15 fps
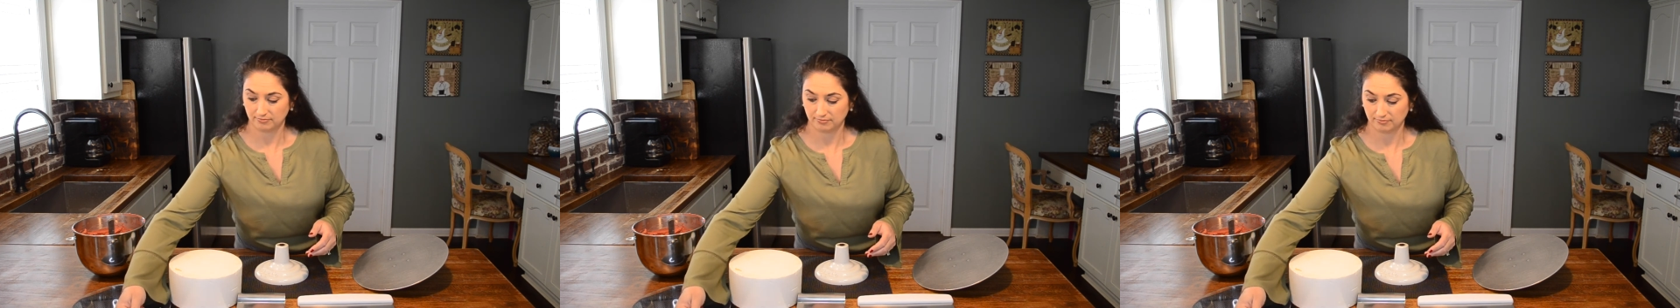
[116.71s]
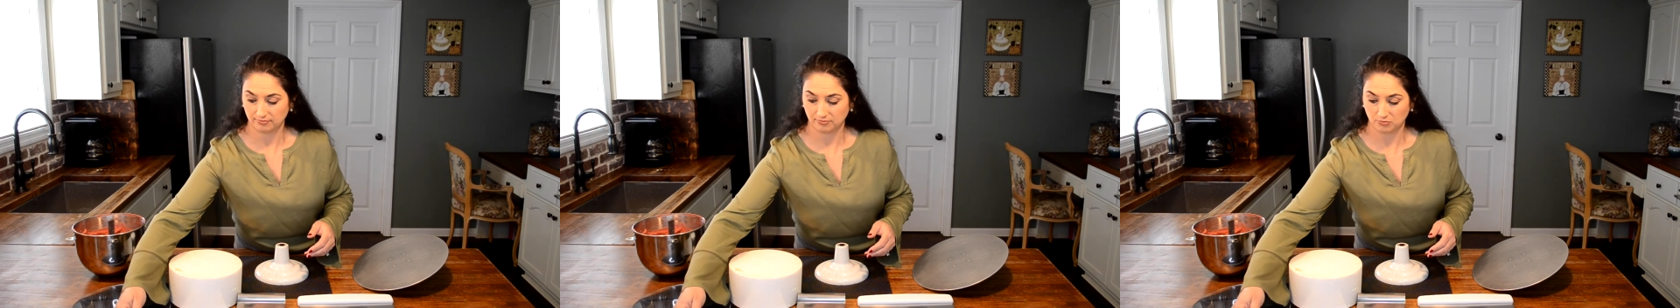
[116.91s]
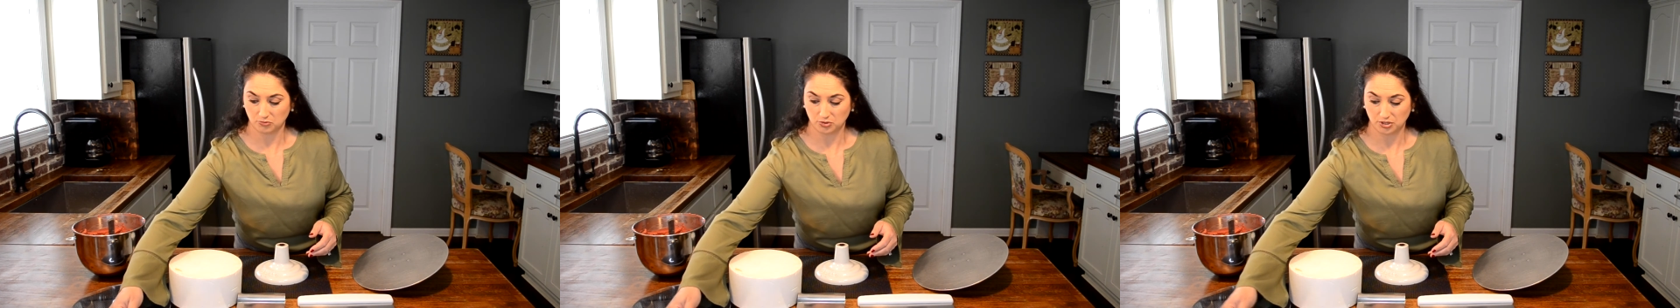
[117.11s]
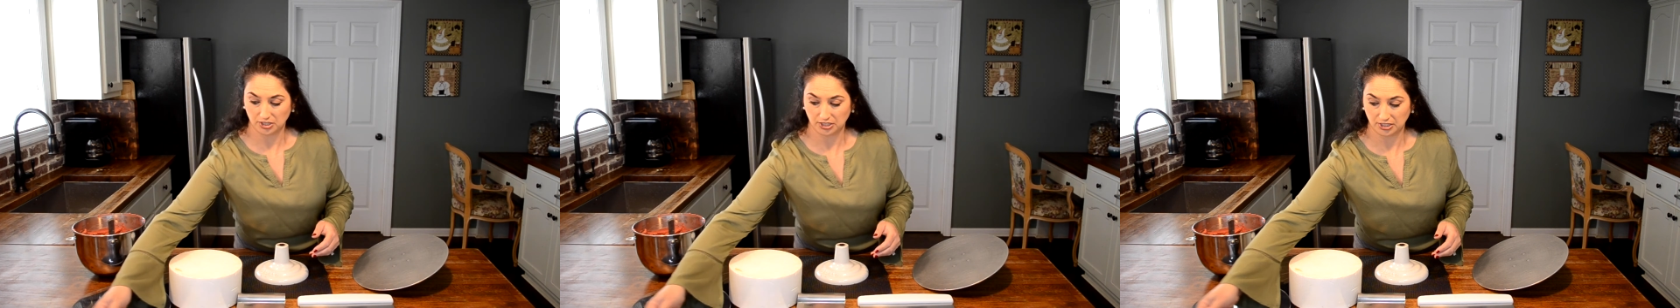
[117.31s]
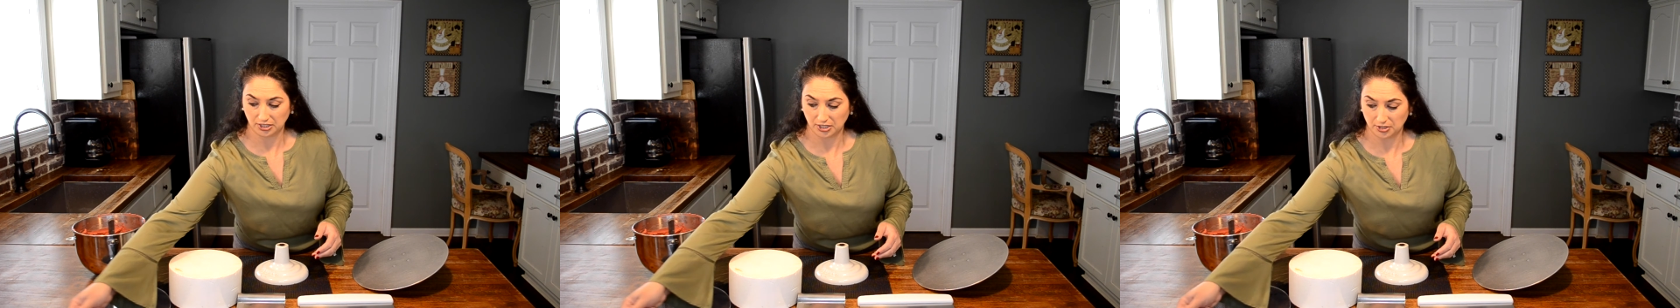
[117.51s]
We're
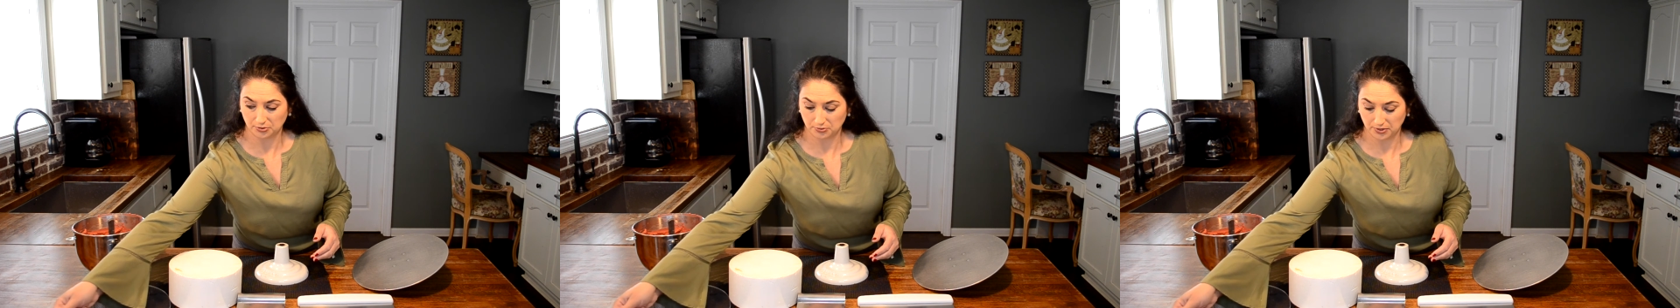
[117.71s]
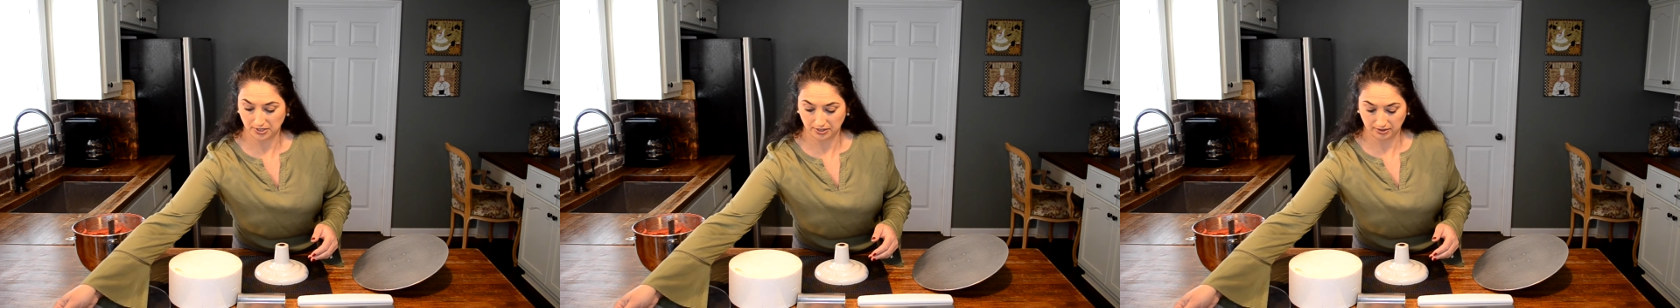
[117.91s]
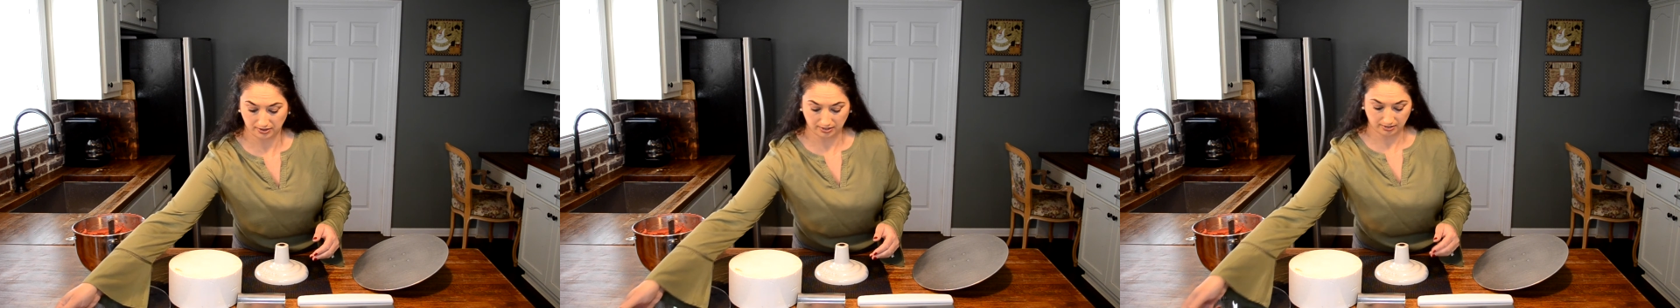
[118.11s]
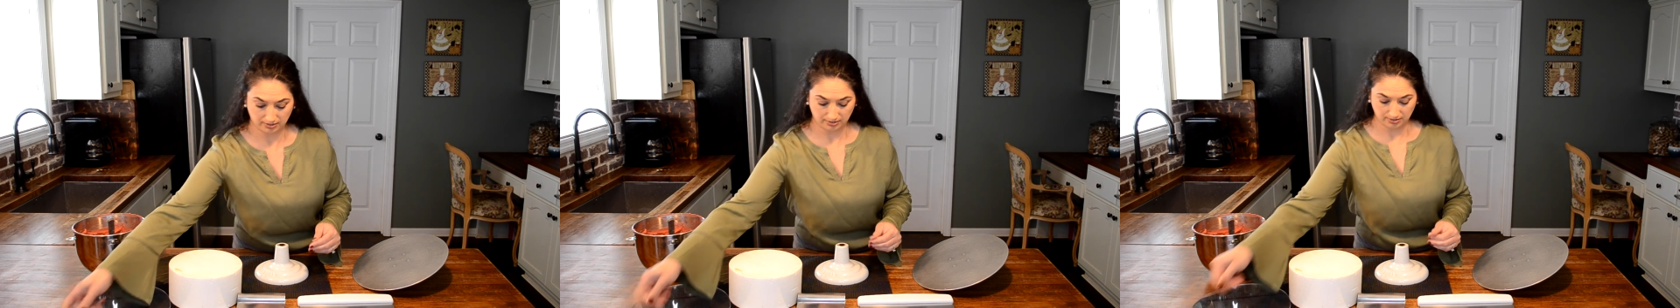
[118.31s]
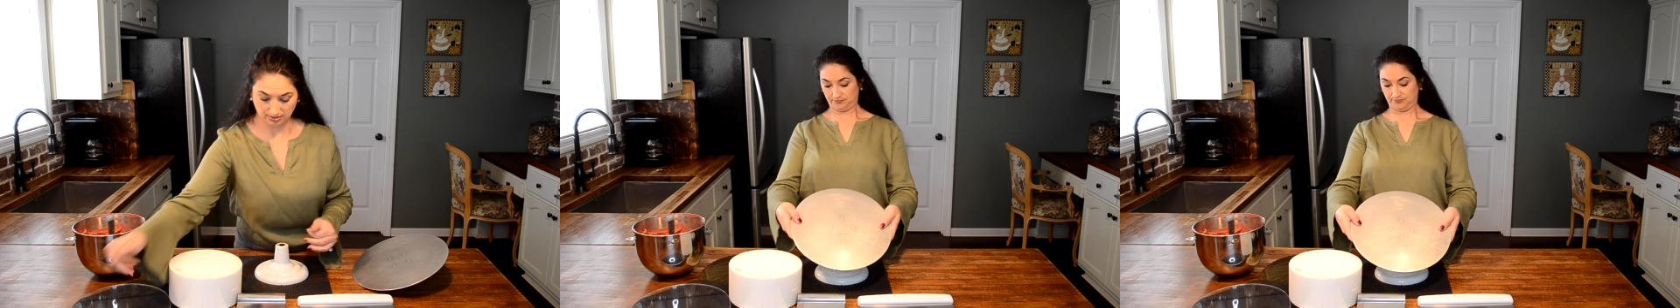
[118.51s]
going to go with
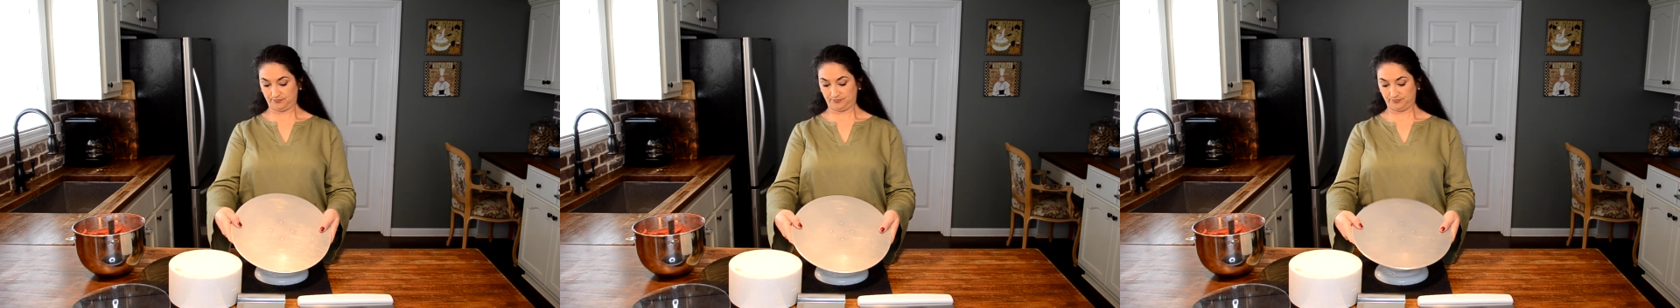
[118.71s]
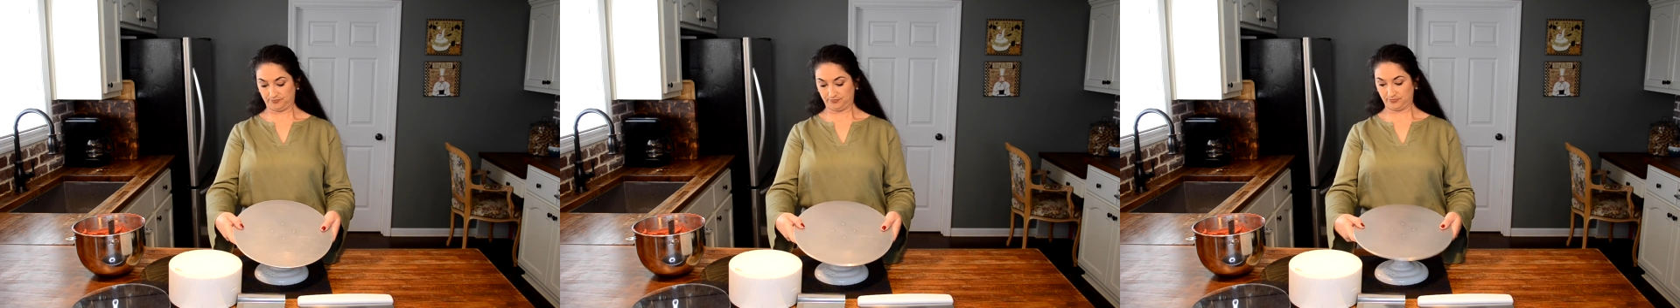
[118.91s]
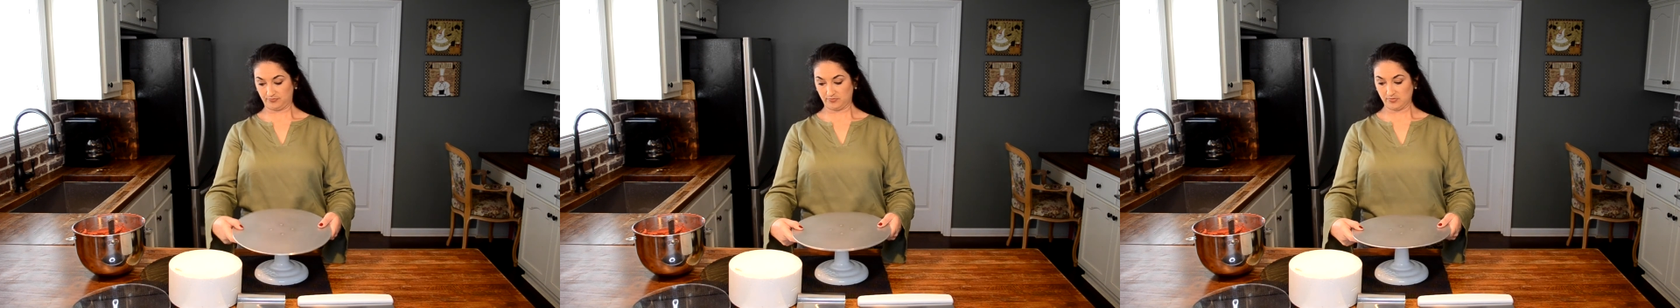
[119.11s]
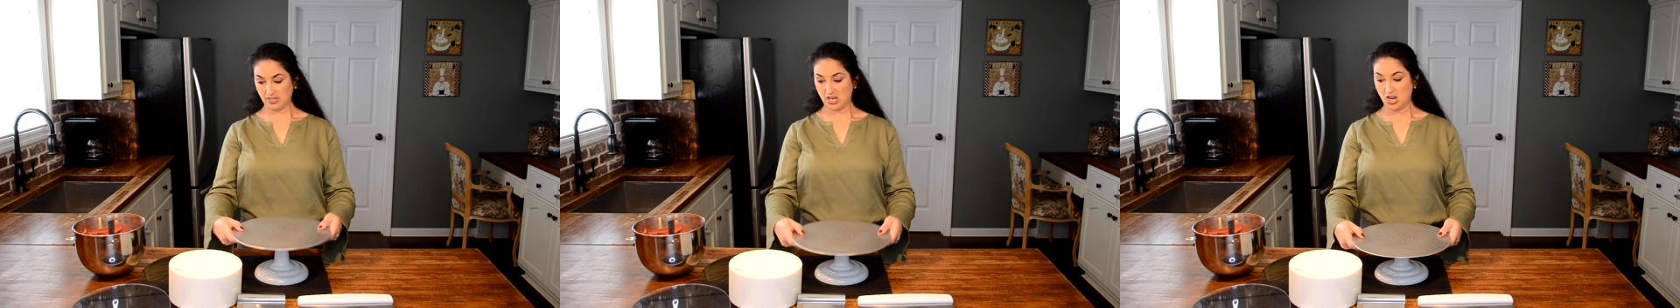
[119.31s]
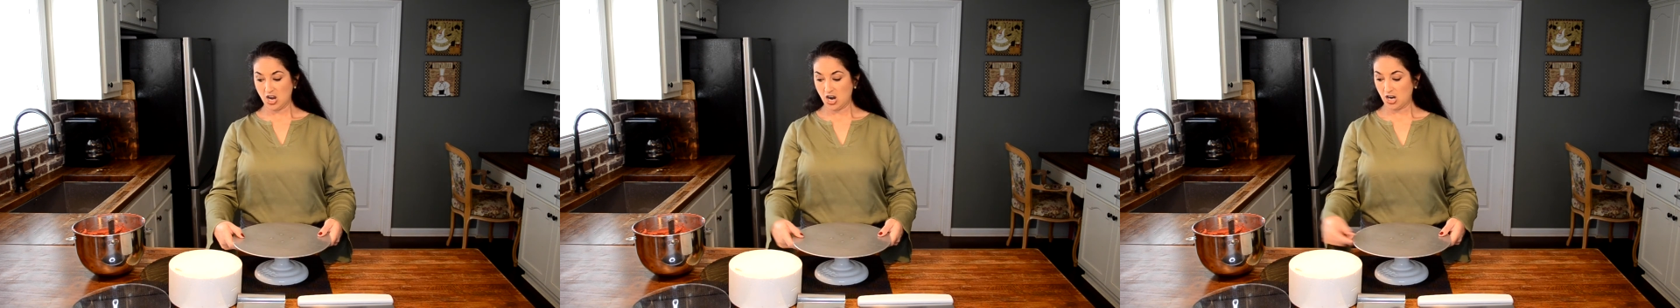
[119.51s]

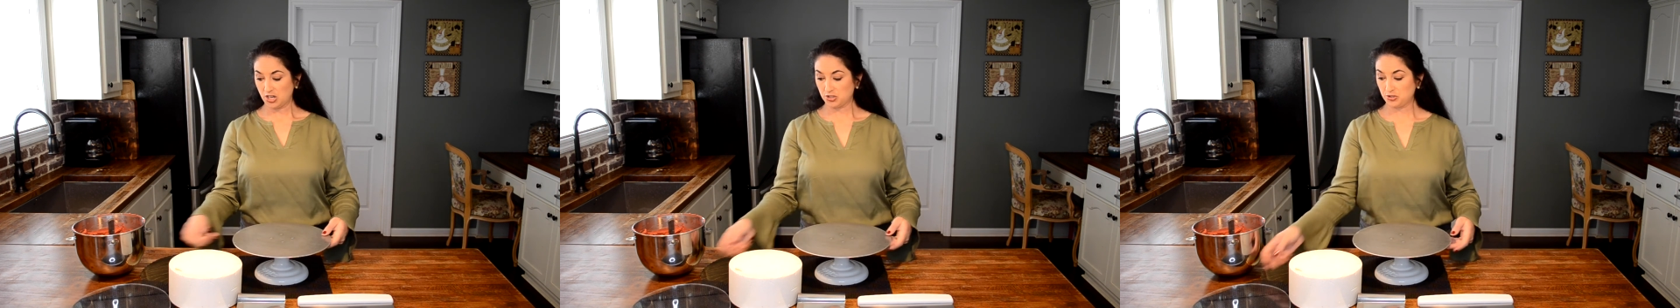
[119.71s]
our